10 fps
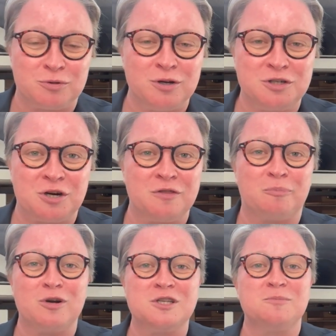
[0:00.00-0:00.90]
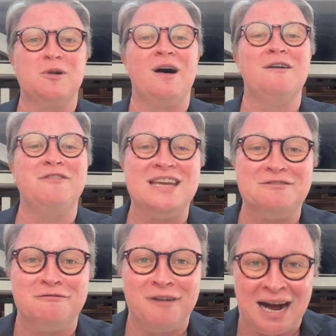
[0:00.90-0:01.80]
realtor and the principal of the
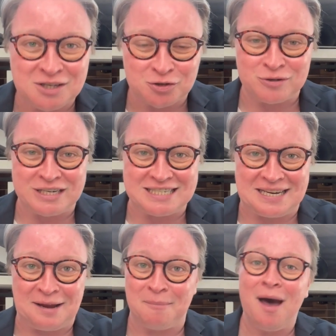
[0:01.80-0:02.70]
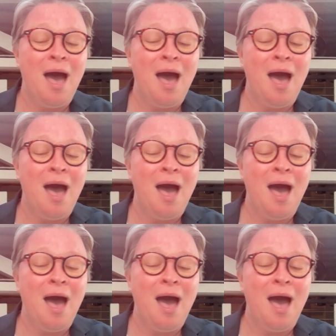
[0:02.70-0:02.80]
advisory team.